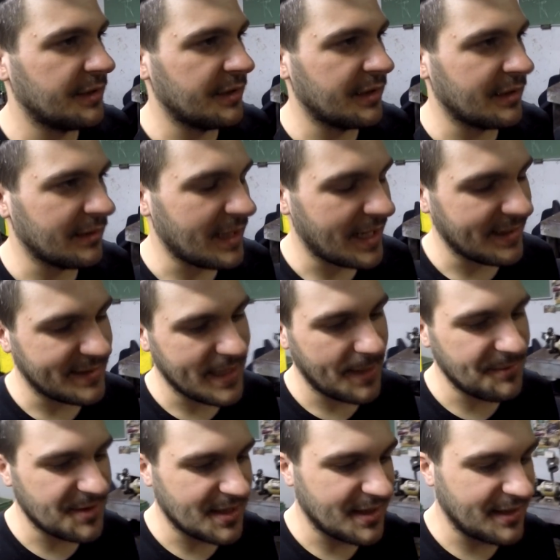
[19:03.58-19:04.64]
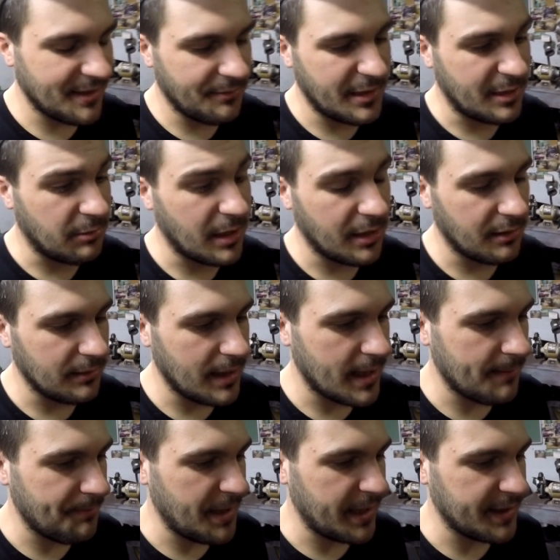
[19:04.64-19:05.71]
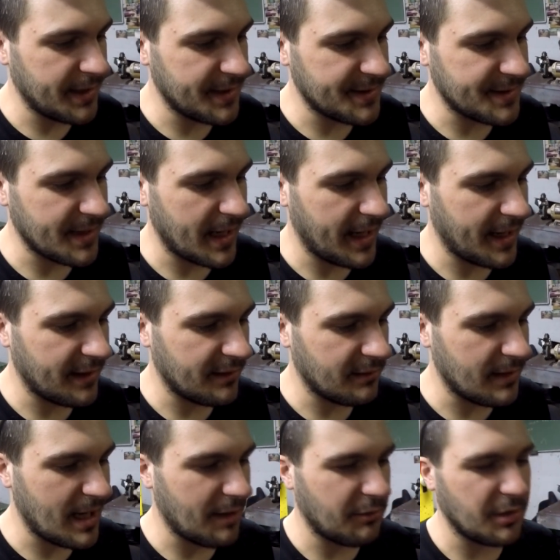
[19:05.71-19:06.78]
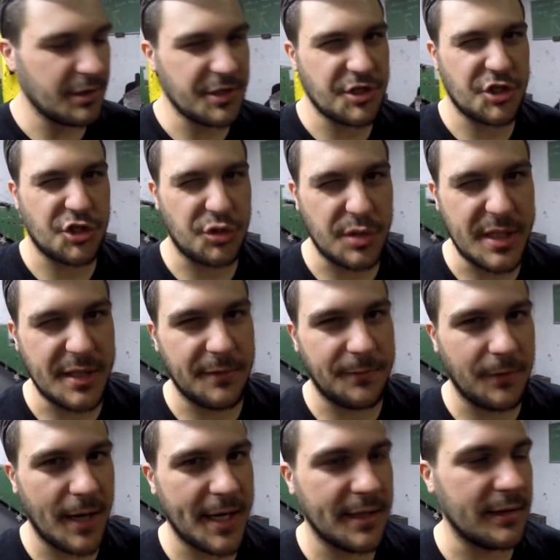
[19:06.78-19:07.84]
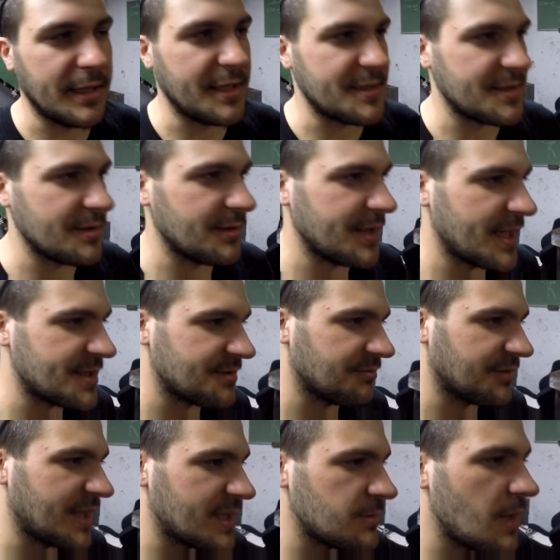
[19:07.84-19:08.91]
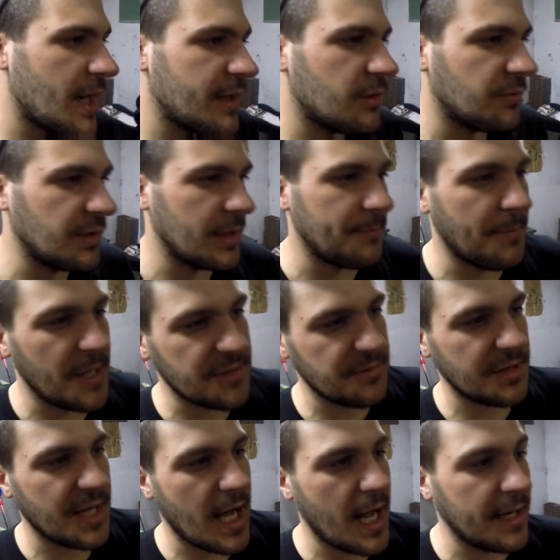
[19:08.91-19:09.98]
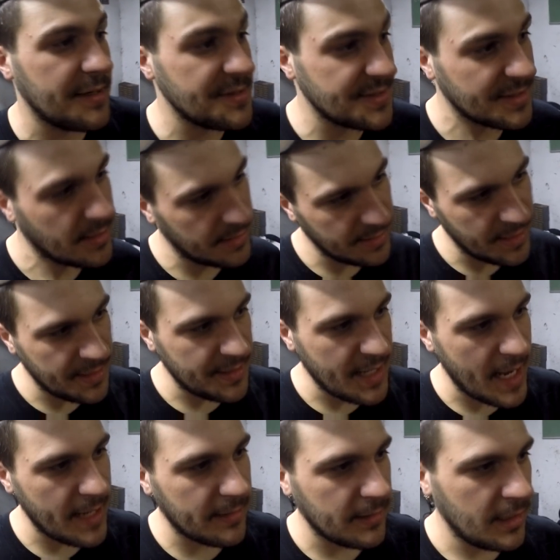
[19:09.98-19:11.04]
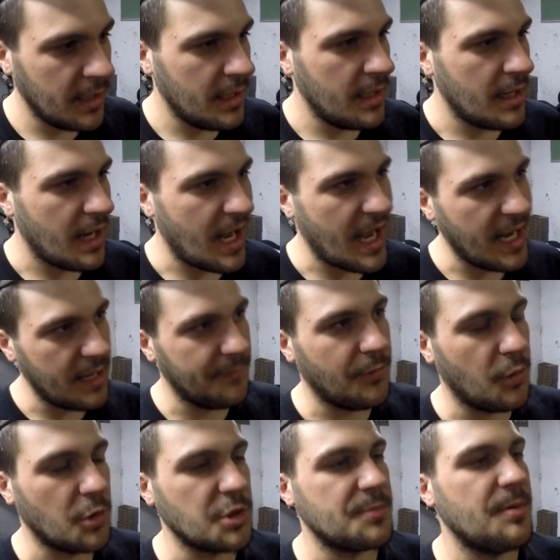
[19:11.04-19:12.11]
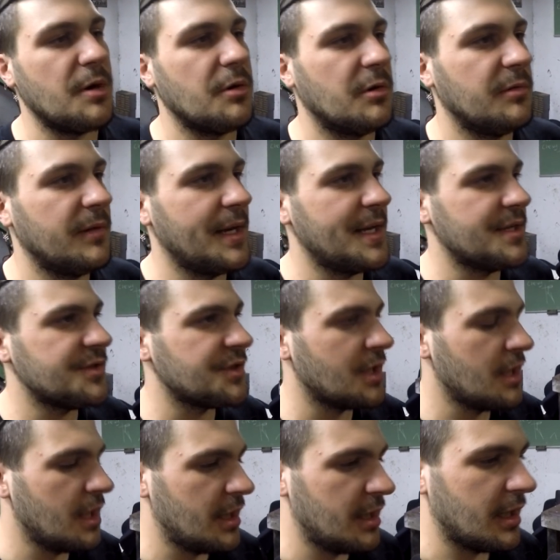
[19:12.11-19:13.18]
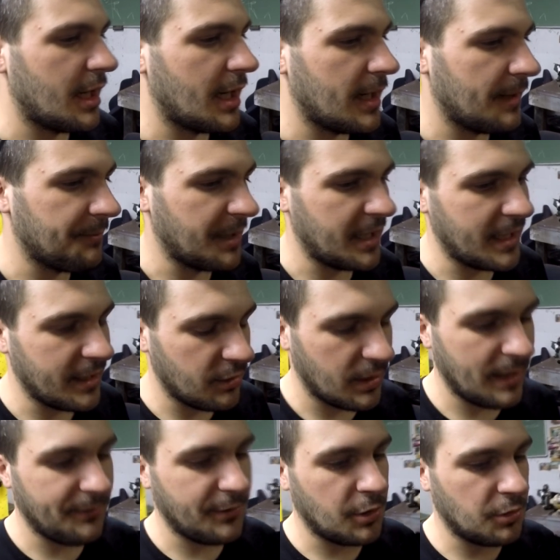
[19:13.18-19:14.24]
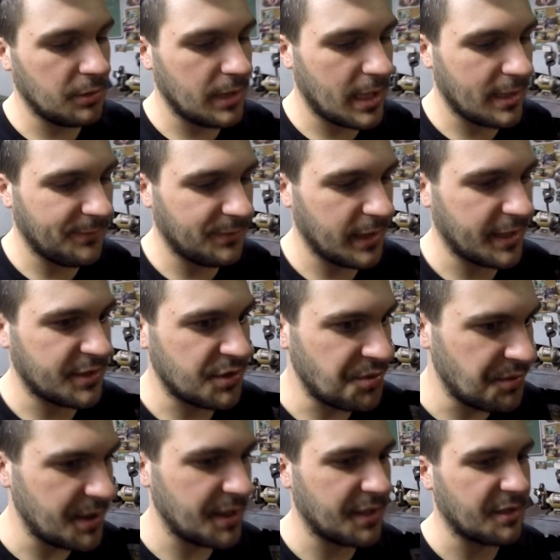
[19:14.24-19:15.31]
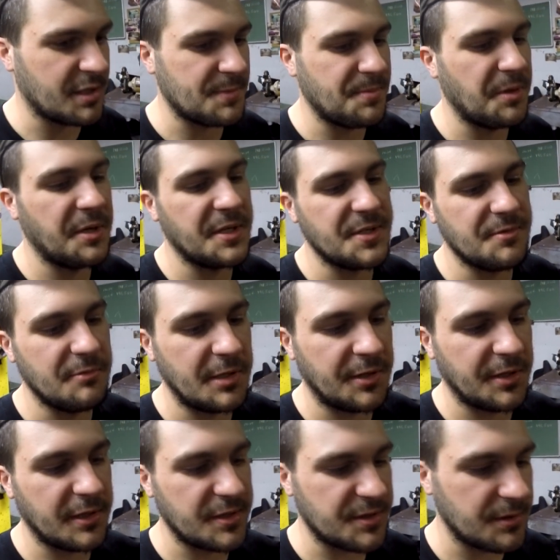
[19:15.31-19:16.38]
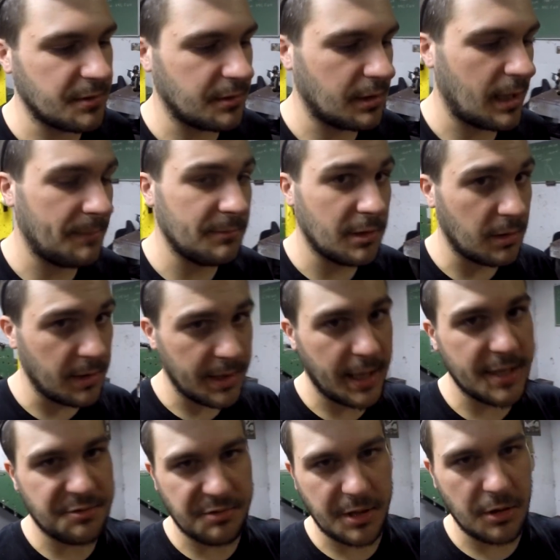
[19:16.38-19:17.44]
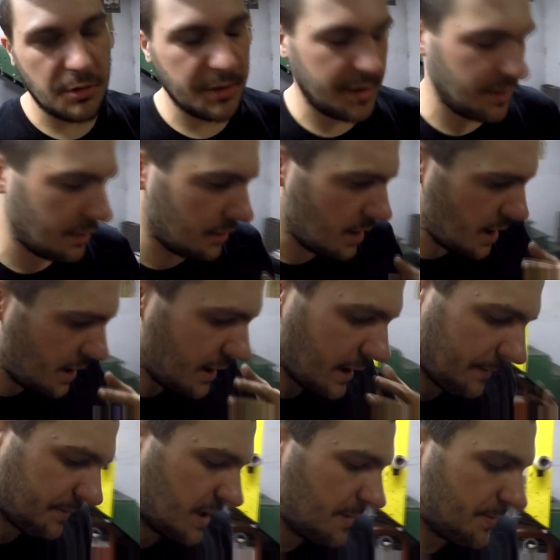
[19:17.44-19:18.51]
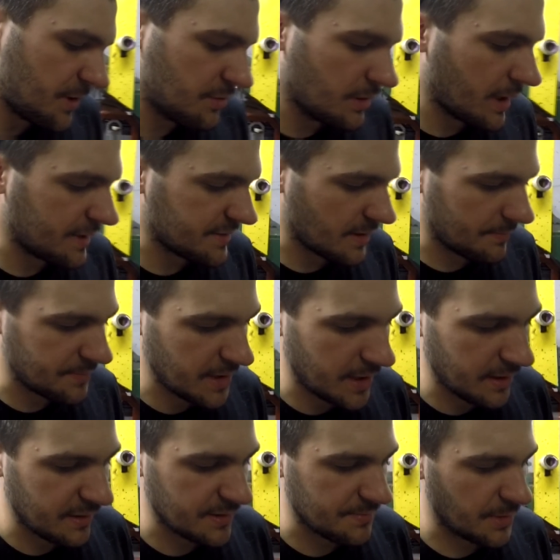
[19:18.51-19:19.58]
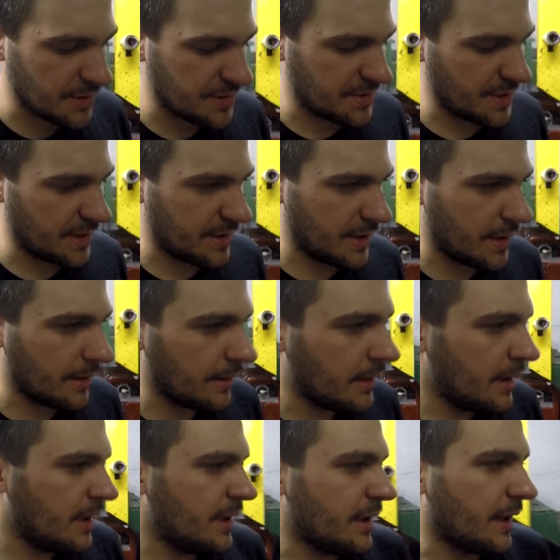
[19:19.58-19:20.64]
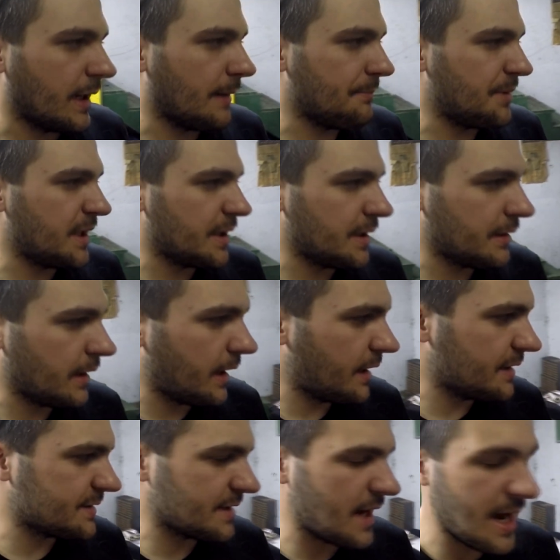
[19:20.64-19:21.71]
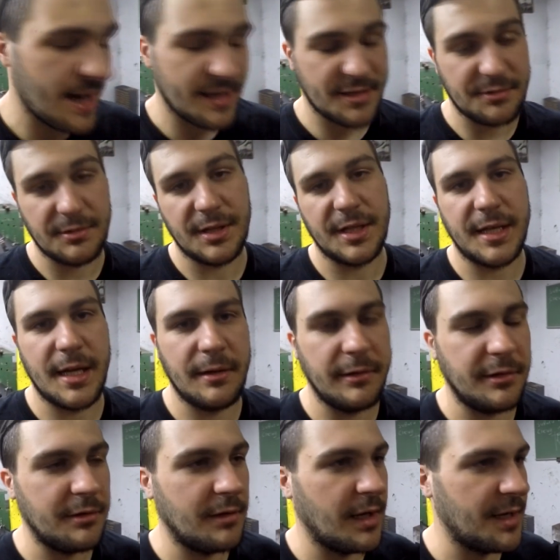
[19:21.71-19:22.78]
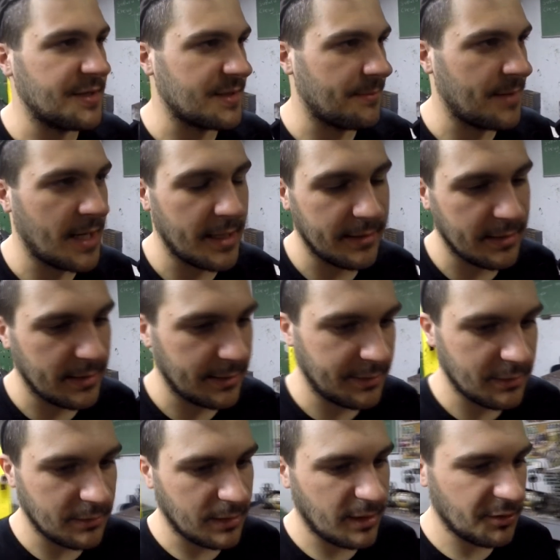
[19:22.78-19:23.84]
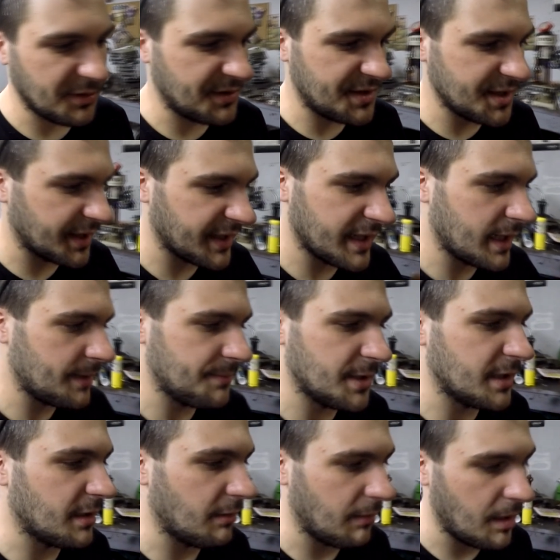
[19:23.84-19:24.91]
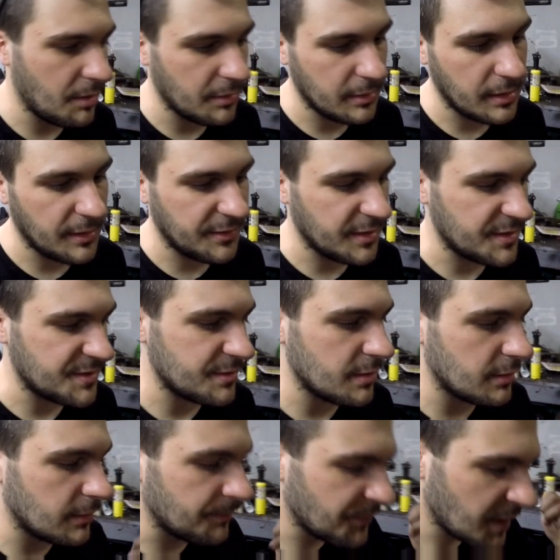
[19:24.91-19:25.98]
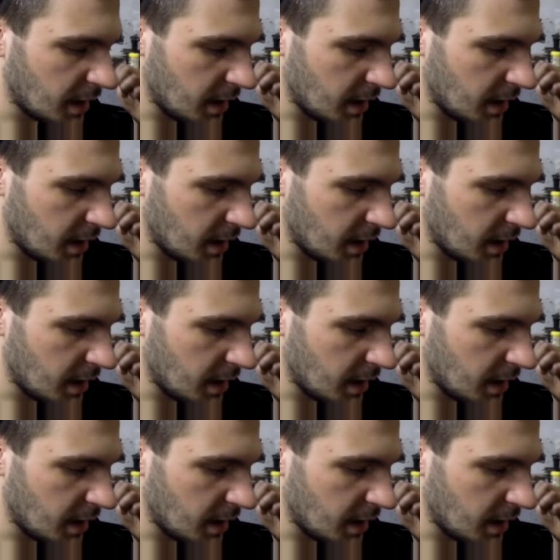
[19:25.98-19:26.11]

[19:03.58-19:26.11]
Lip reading: A lot of times they require a lot of maintenance and they're not really street friendly. So that's why I don't really mess with Hondas in that high of horsepower range. And I don't have a whole lot of like tuning experience with it. So I'm learning as we go here, and I'm keeping you guys updated as much as I can. And I'm being as honest as I can with you guys. I'm not, you know, out dicking anybody around or nothing. So